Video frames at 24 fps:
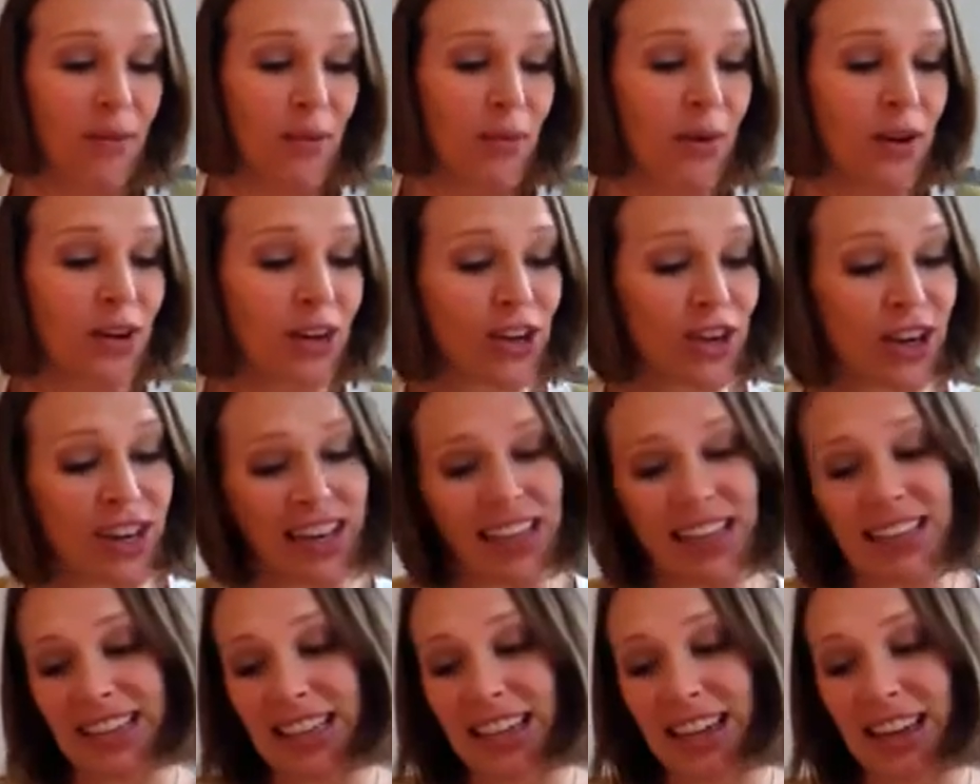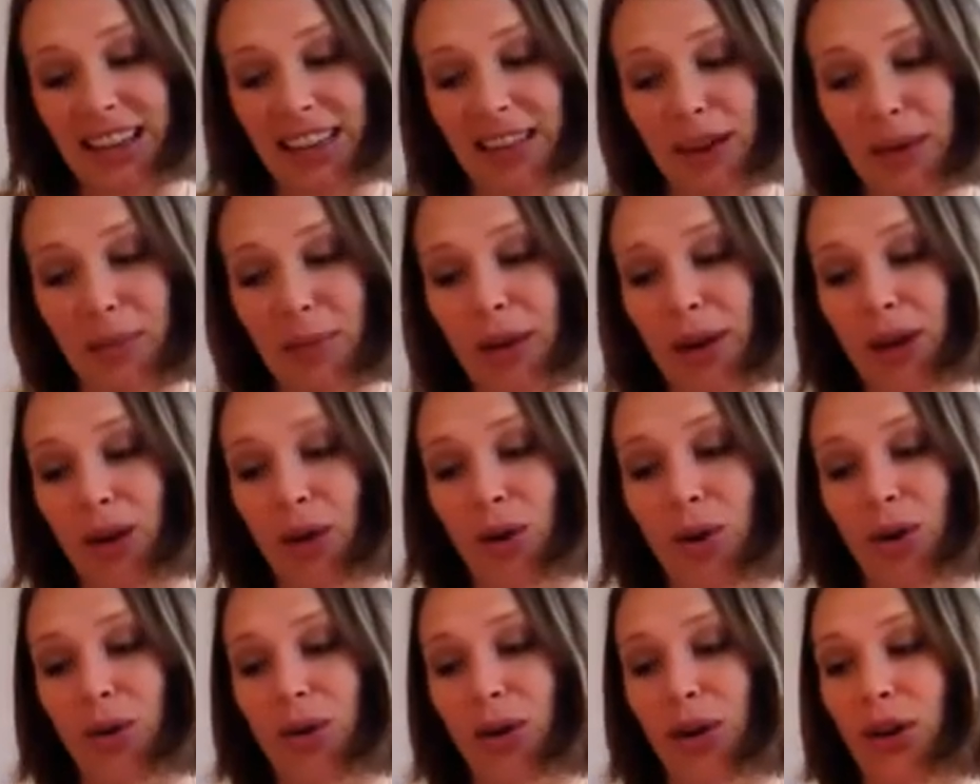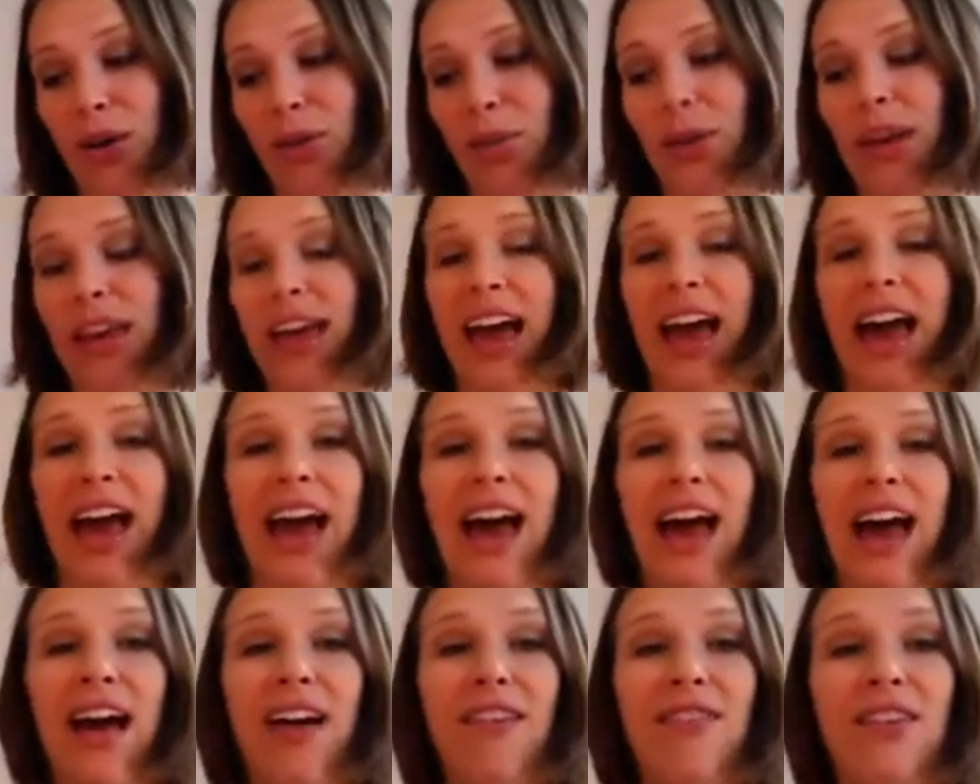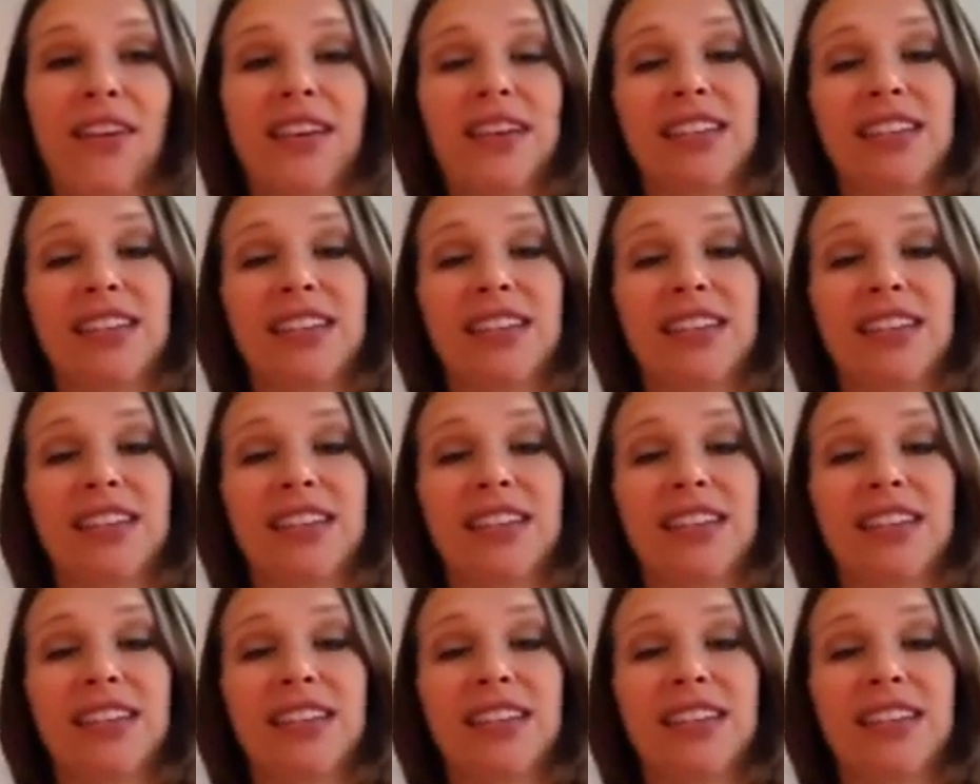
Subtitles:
When your kids get a little bit older, we have